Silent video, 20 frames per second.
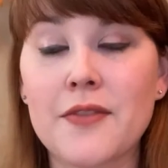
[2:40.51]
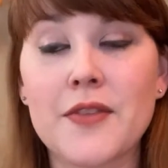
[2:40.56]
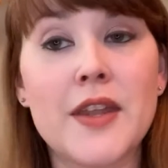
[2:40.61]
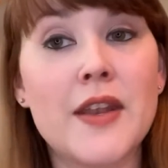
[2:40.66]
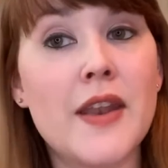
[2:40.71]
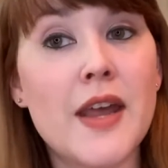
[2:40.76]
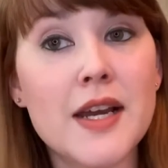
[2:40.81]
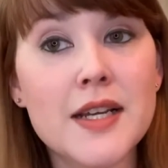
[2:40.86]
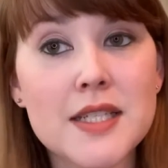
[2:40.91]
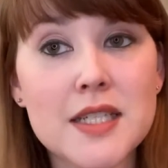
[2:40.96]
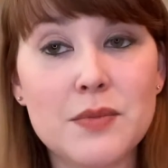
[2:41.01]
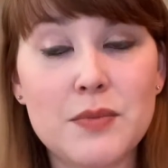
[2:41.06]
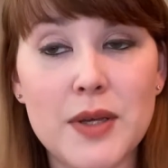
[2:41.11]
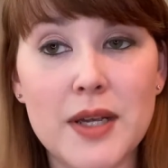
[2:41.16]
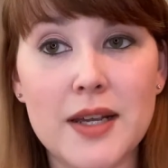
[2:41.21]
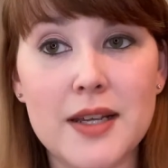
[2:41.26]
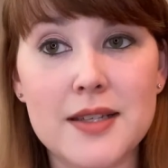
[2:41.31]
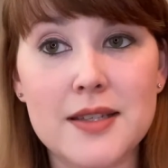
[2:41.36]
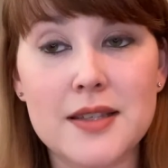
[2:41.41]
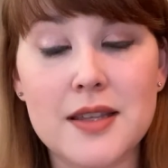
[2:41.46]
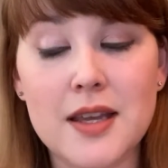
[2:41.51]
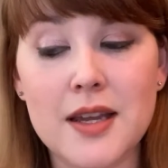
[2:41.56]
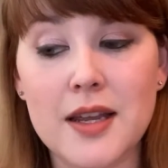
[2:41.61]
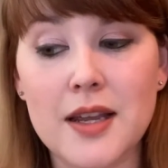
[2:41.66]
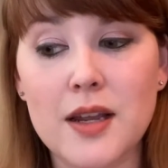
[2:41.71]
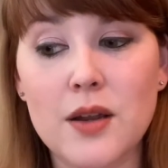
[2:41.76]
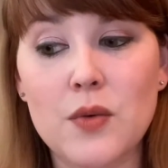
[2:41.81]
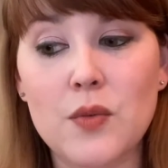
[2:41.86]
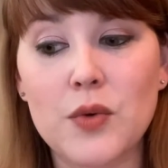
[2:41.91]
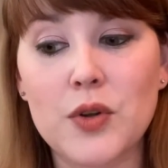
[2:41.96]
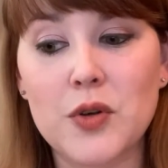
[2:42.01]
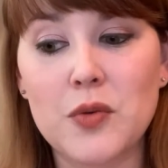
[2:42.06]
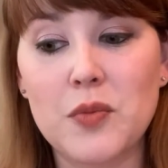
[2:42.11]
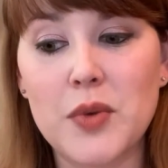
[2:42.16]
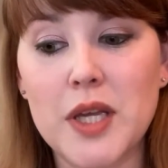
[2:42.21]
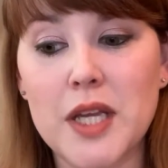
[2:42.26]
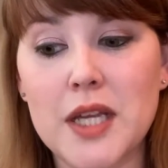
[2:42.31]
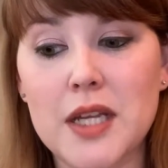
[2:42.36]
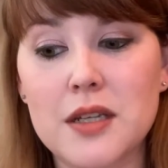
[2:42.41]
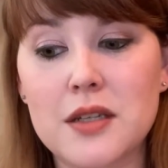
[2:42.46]
And the next biggest thing would
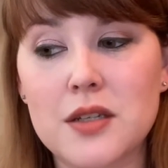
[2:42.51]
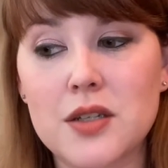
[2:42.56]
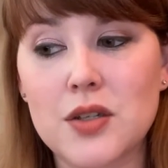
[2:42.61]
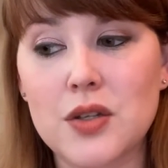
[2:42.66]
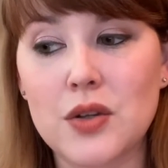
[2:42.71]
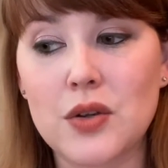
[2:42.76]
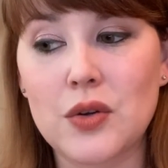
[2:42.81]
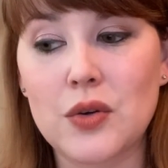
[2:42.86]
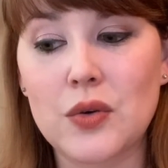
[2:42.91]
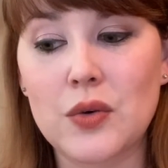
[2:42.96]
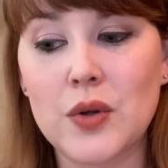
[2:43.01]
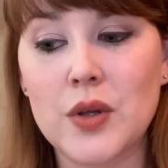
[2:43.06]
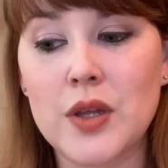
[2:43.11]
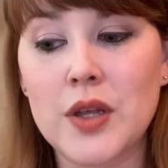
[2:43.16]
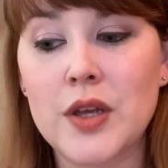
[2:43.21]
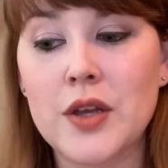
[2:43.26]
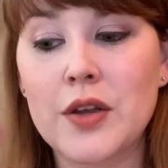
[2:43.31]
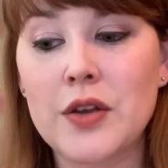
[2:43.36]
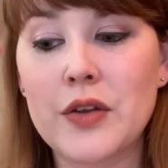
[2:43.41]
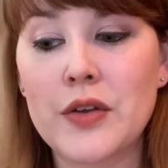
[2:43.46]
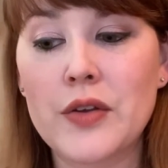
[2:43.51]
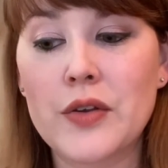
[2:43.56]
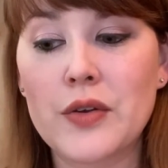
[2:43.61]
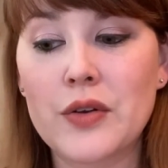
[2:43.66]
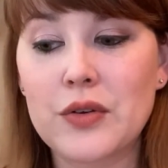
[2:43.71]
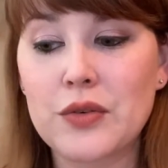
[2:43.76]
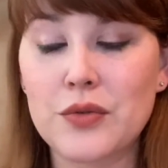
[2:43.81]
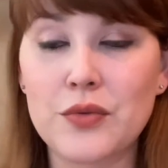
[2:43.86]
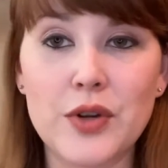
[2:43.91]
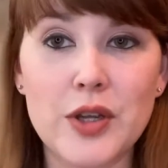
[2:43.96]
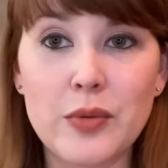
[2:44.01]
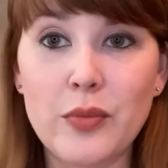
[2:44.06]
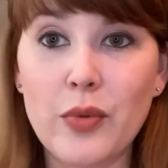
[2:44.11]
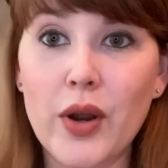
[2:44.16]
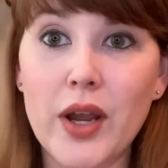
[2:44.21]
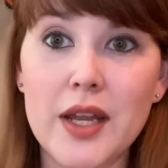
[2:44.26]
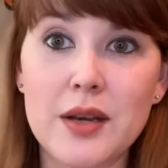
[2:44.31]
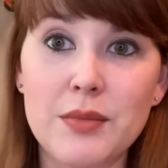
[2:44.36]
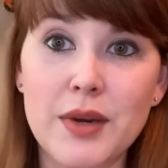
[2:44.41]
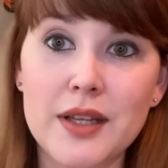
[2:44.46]
be to
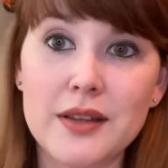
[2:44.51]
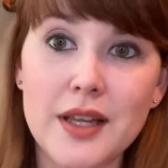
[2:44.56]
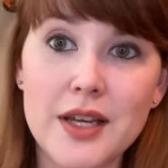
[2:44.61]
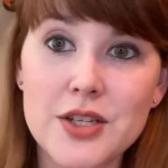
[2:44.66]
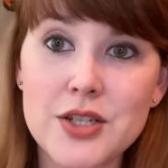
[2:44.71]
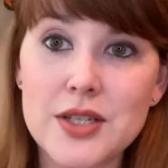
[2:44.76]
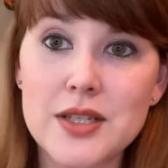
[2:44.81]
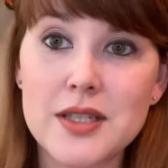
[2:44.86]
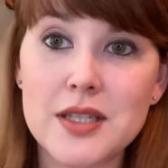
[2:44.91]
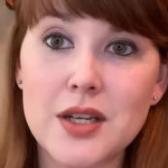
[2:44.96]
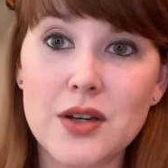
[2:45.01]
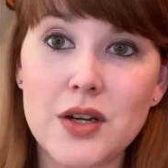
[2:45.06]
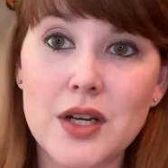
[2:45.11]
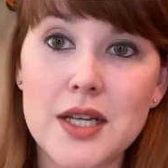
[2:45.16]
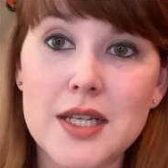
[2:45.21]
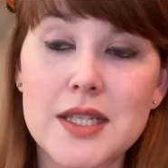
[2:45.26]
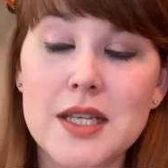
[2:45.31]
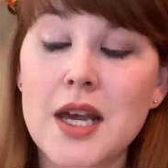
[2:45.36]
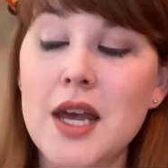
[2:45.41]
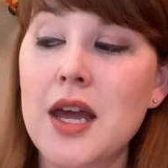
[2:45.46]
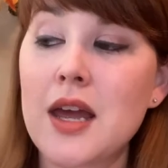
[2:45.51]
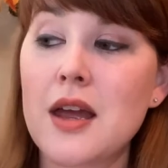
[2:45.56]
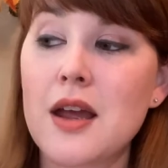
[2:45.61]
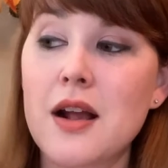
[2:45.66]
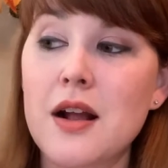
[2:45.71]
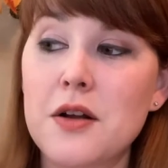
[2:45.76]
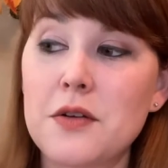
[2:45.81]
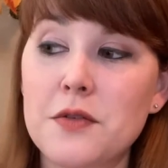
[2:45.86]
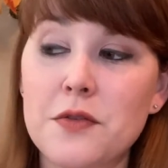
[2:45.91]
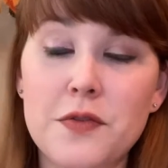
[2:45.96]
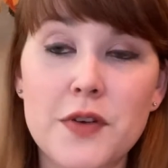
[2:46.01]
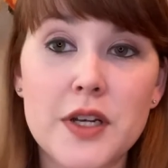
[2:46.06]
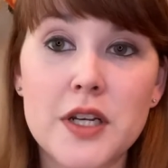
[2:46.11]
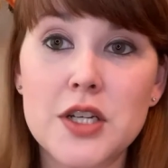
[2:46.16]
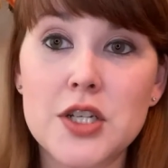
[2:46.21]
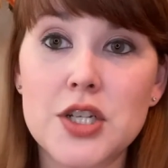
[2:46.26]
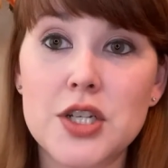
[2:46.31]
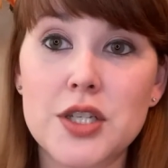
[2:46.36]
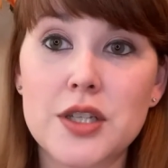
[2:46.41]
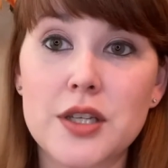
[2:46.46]
rebrand my Legend series,
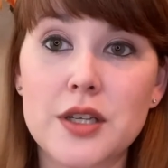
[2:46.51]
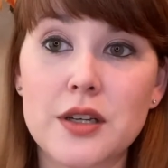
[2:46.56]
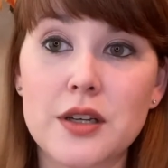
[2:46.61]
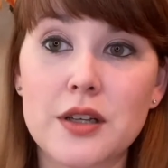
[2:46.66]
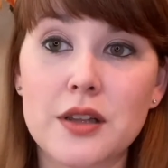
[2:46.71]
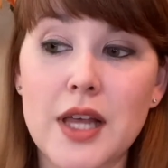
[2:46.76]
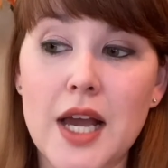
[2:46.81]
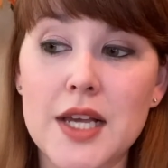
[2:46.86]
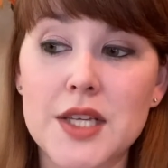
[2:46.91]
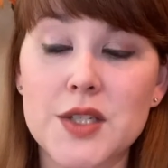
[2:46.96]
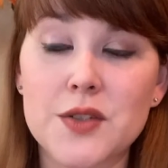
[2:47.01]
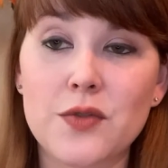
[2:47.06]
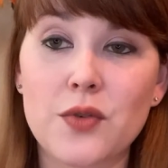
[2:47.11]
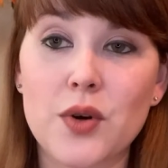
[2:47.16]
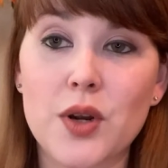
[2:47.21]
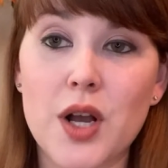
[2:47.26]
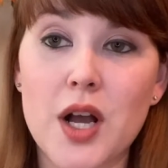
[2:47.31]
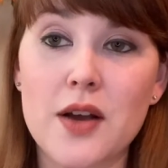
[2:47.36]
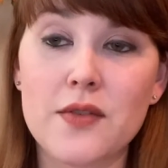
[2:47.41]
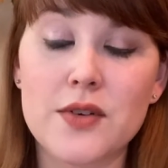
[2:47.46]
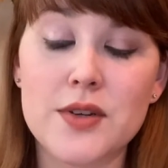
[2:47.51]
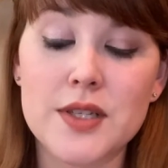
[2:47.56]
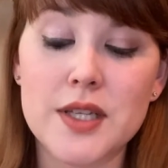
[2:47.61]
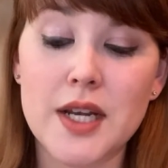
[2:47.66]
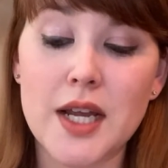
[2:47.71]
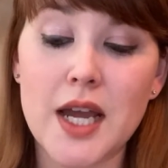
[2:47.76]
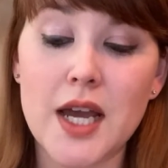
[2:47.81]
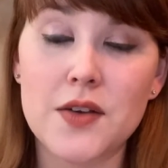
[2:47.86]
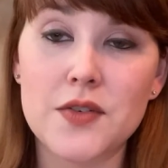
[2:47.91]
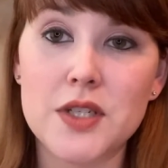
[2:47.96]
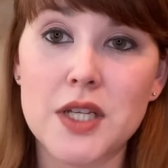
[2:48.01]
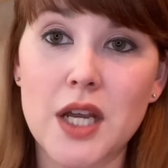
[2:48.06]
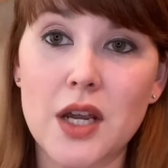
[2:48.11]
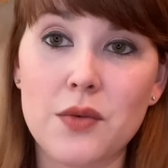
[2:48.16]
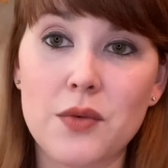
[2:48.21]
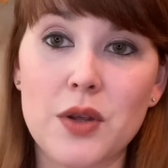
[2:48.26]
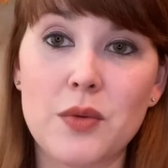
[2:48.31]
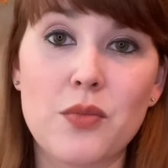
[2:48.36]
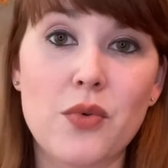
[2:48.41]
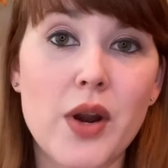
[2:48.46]
finish the last four covers that I have to
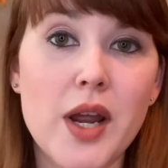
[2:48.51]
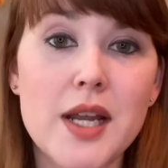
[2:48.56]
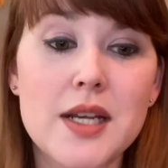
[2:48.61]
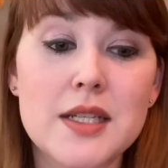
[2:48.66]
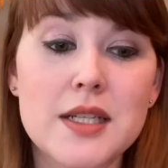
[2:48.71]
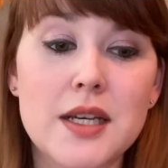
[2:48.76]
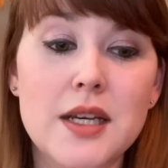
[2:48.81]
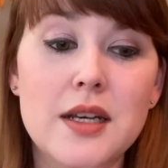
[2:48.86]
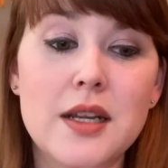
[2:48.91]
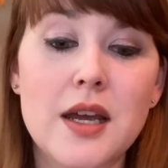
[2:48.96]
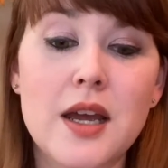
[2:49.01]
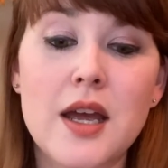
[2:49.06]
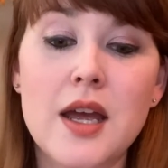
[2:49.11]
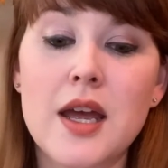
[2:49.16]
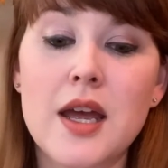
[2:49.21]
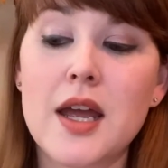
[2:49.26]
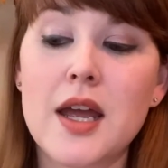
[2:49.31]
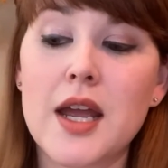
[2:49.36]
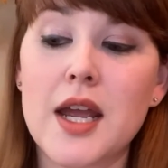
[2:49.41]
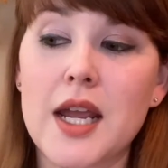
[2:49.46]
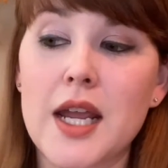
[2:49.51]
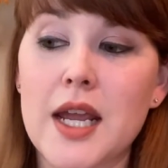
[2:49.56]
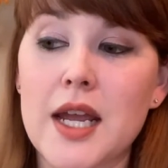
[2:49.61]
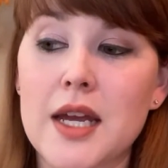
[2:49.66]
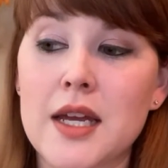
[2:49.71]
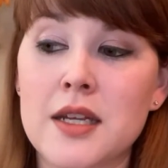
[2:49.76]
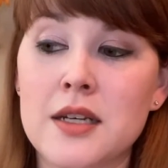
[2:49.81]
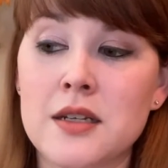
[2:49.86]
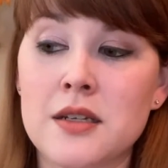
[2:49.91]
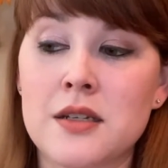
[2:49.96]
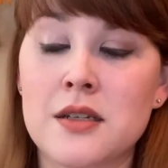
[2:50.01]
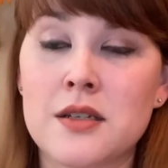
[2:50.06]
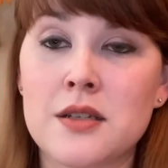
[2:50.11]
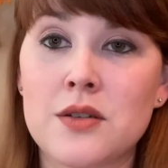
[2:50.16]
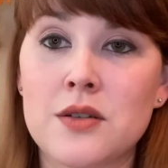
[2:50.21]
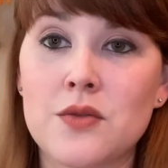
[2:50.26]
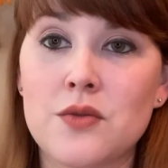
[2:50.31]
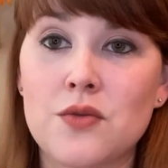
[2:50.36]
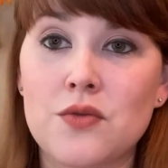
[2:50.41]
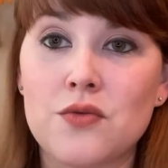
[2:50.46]
get rebranded, and
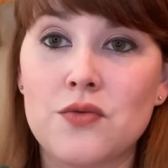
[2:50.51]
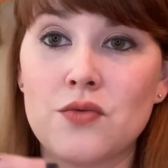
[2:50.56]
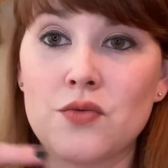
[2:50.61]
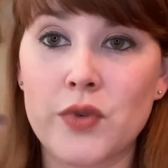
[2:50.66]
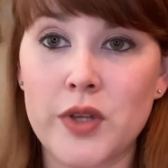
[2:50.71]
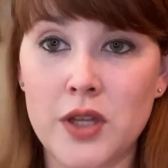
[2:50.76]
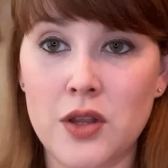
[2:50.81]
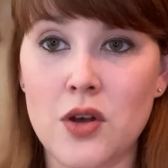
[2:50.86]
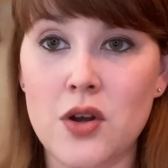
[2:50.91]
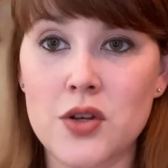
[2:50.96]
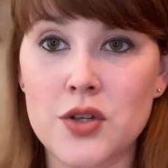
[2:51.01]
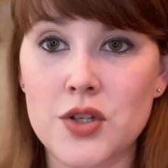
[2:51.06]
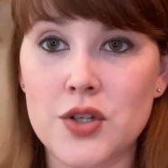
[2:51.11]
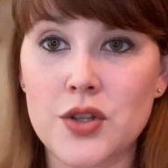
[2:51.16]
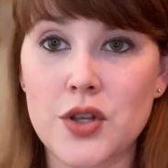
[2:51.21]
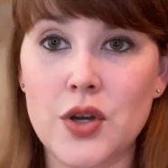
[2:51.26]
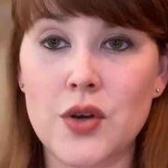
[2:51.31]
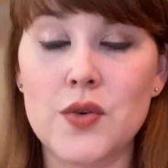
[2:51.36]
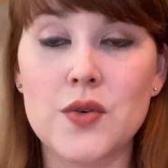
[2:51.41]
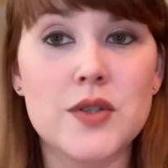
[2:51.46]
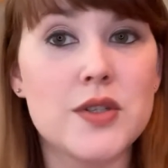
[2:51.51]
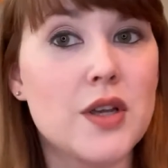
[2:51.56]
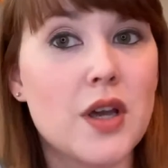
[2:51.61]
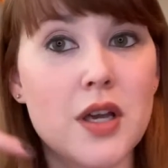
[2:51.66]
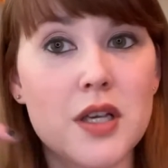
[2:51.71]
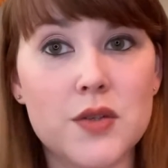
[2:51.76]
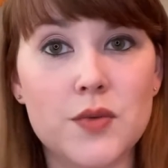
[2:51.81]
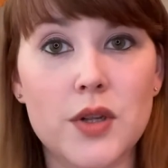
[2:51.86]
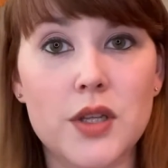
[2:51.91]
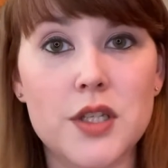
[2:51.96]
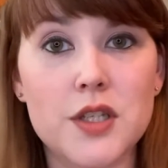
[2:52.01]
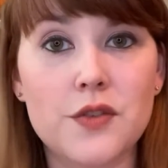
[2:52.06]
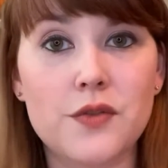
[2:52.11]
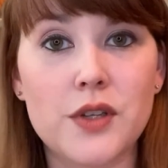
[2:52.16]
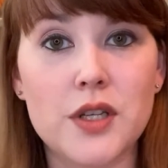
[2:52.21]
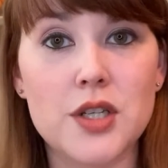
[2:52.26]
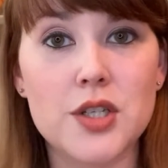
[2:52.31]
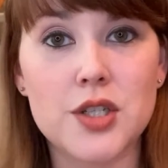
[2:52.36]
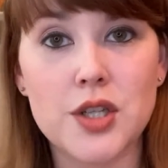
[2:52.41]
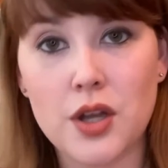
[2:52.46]
relaunch those, as well as
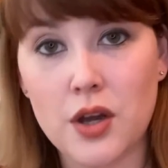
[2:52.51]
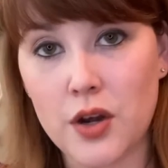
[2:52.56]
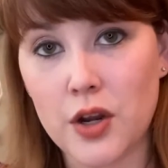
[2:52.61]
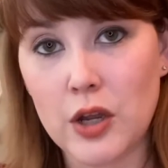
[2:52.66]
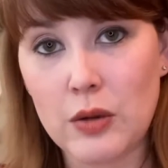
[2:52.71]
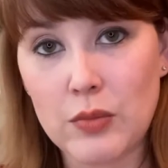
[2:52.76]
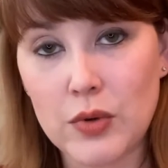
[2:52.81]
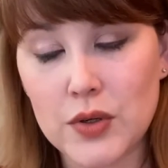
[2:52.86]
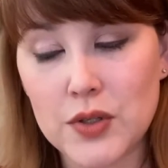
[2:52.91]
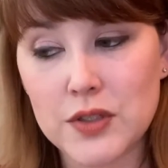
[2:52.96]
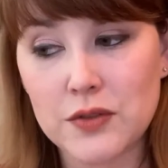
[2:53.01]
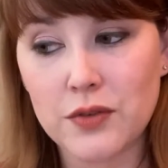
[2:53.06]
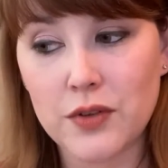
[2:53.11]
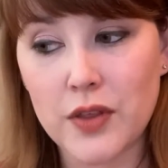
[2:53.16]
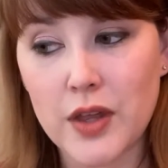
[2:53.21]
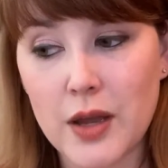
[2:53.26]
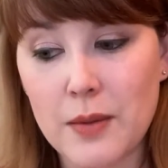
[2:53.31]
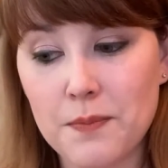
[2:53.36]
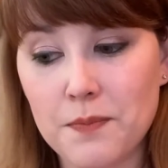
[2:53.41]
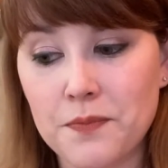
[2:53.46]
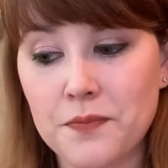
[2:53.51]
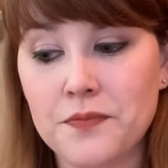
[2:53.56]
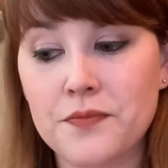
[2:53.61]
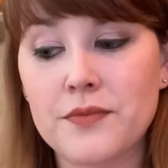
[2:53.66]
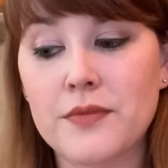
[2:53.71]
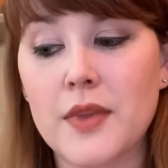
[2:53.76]
finish the audiobooks for them.